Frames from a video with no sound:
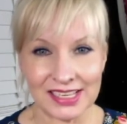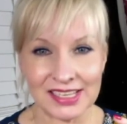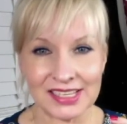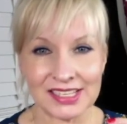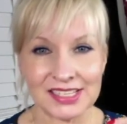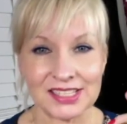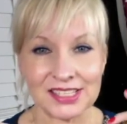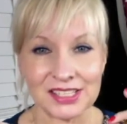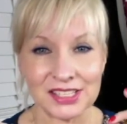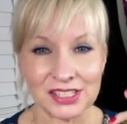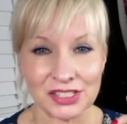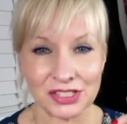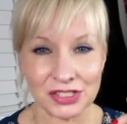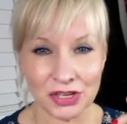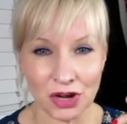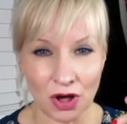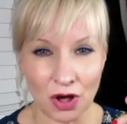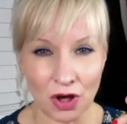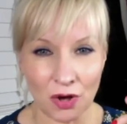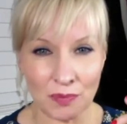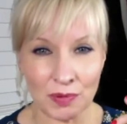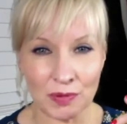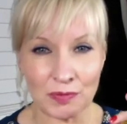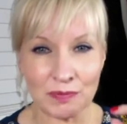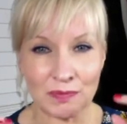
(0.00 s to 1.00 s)

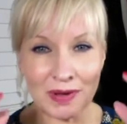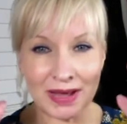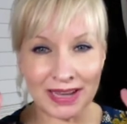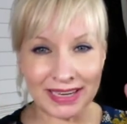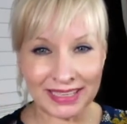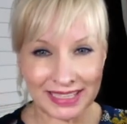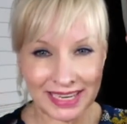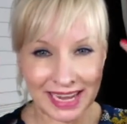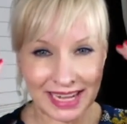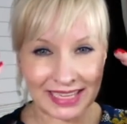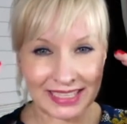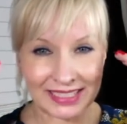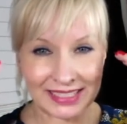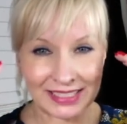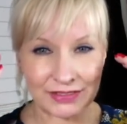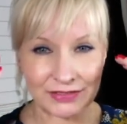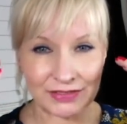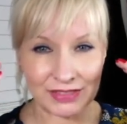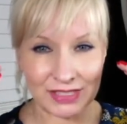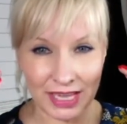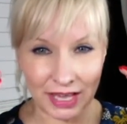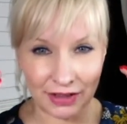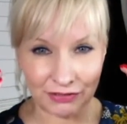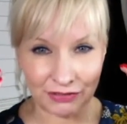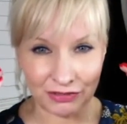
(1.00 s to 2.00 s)
stop my negative
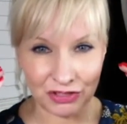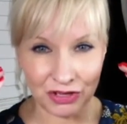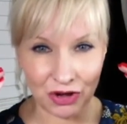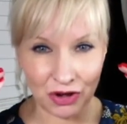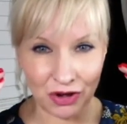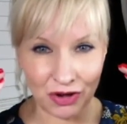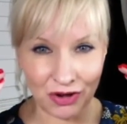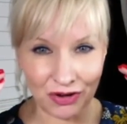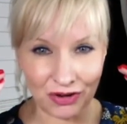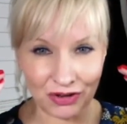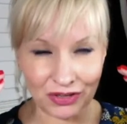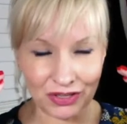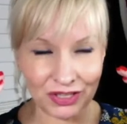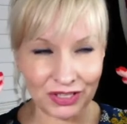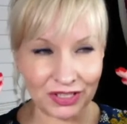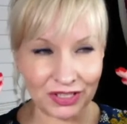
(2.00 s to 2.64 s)
self-talk,